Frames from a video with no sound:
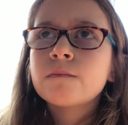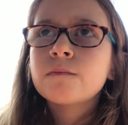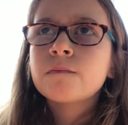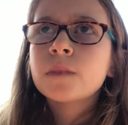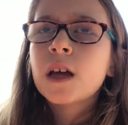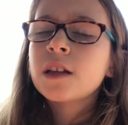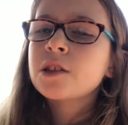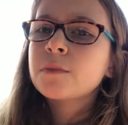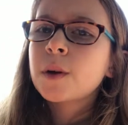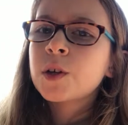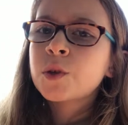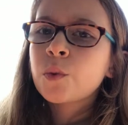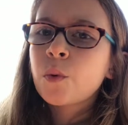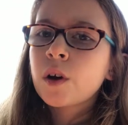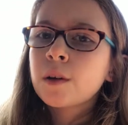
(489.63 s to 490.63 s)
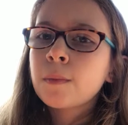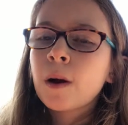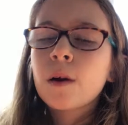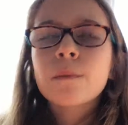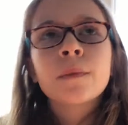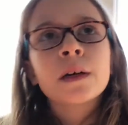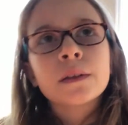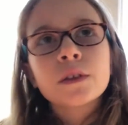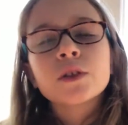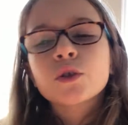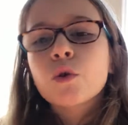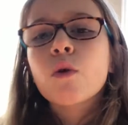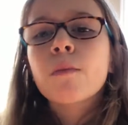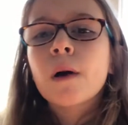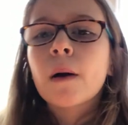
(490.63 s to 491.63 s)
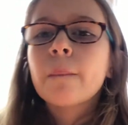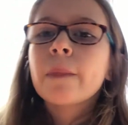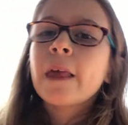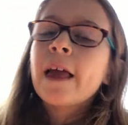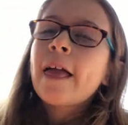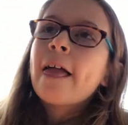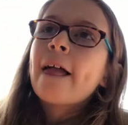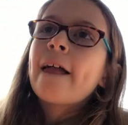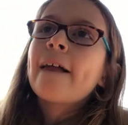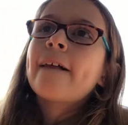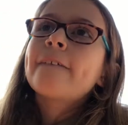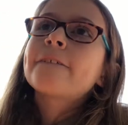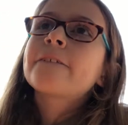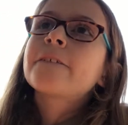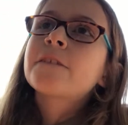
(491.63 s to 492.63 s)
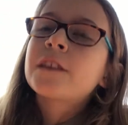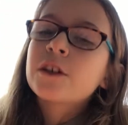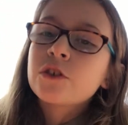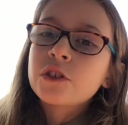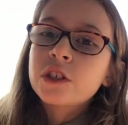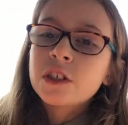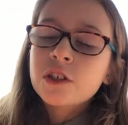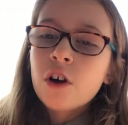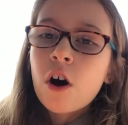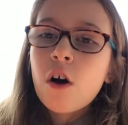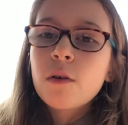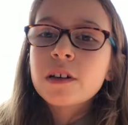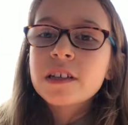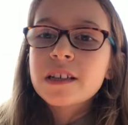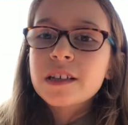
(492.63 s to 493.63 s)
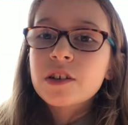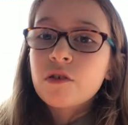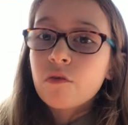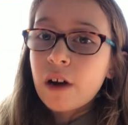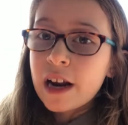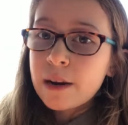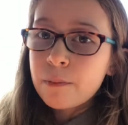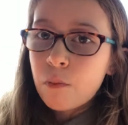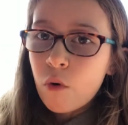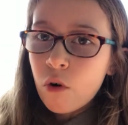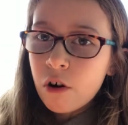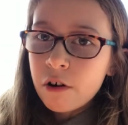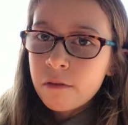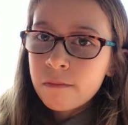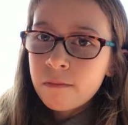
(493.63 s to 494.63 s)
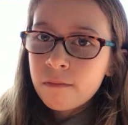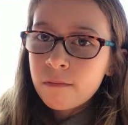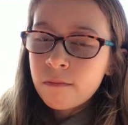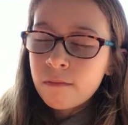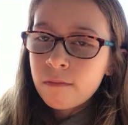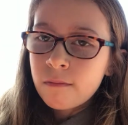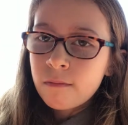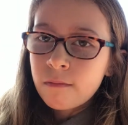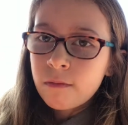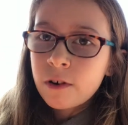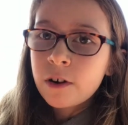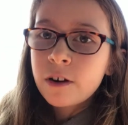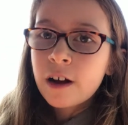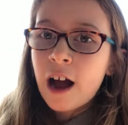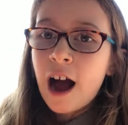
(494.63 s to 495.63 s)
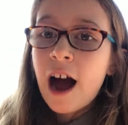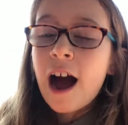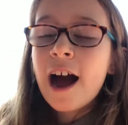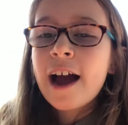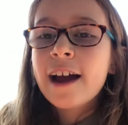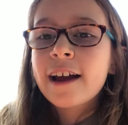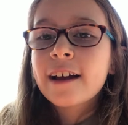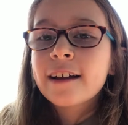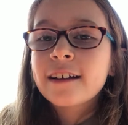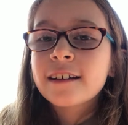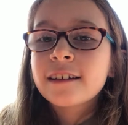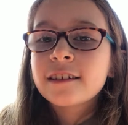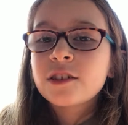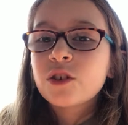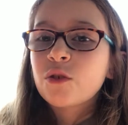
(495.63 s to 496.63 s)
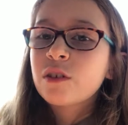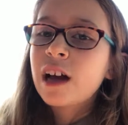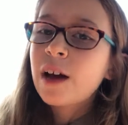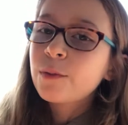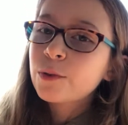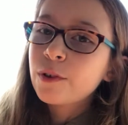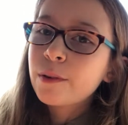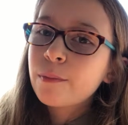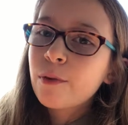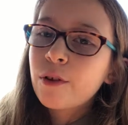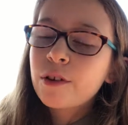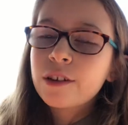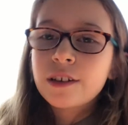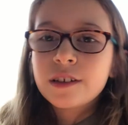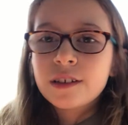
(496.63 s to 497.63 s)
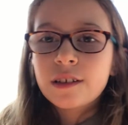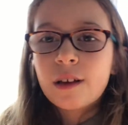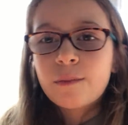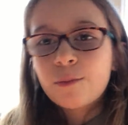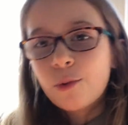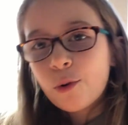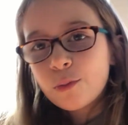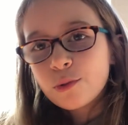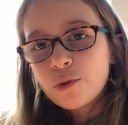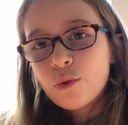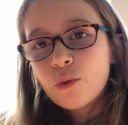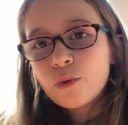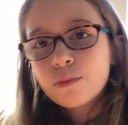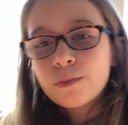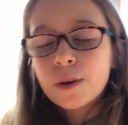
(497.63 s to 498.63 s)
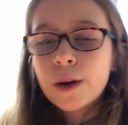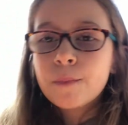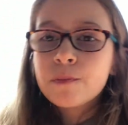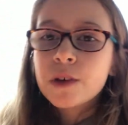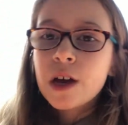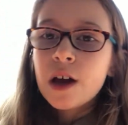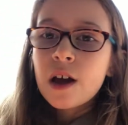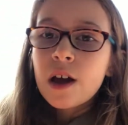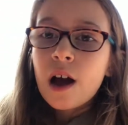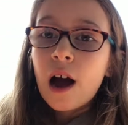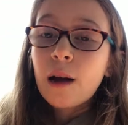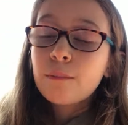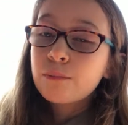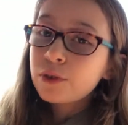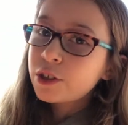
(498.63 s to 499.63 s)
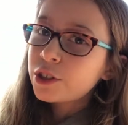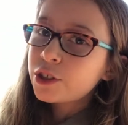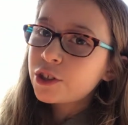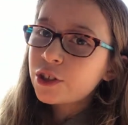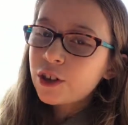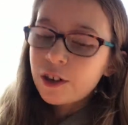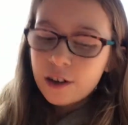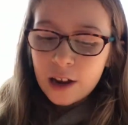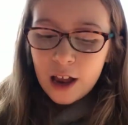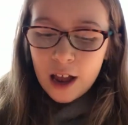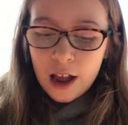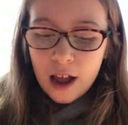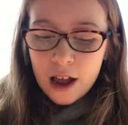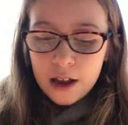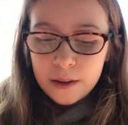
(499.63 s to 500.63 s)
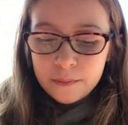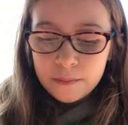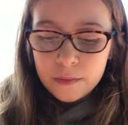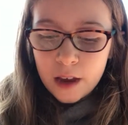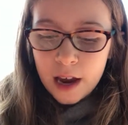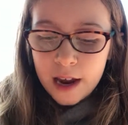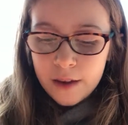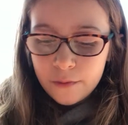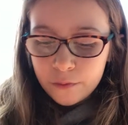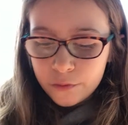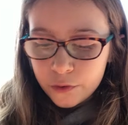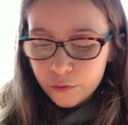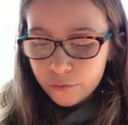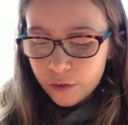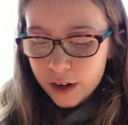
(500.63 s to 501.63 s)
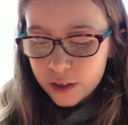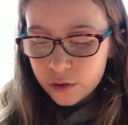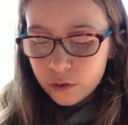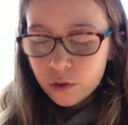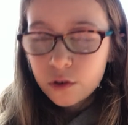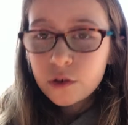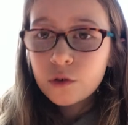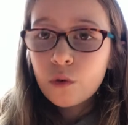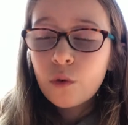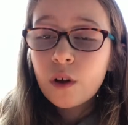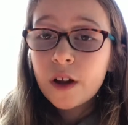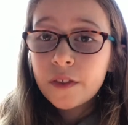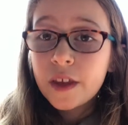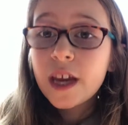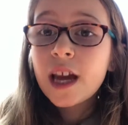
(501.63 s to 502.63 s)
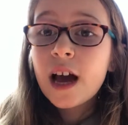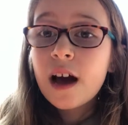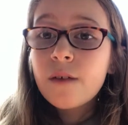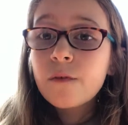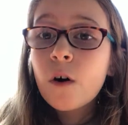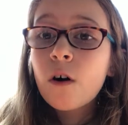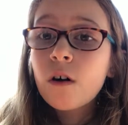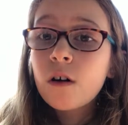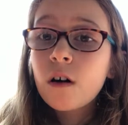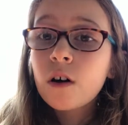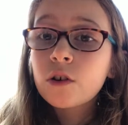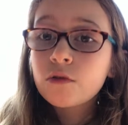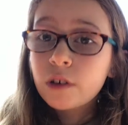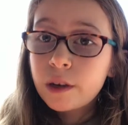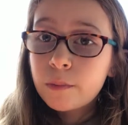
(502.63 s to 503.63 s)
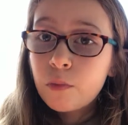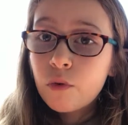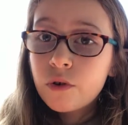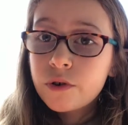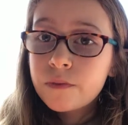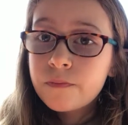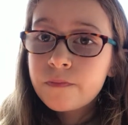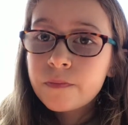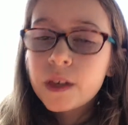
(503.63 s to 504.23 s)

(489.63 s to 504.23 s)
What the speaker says: not so much the work part, but the school part. And there's always this grade board. I don't have a grade board because I'm homeschooled, but I'm pretty sure I have a few friends who go to school, and they have a grade board.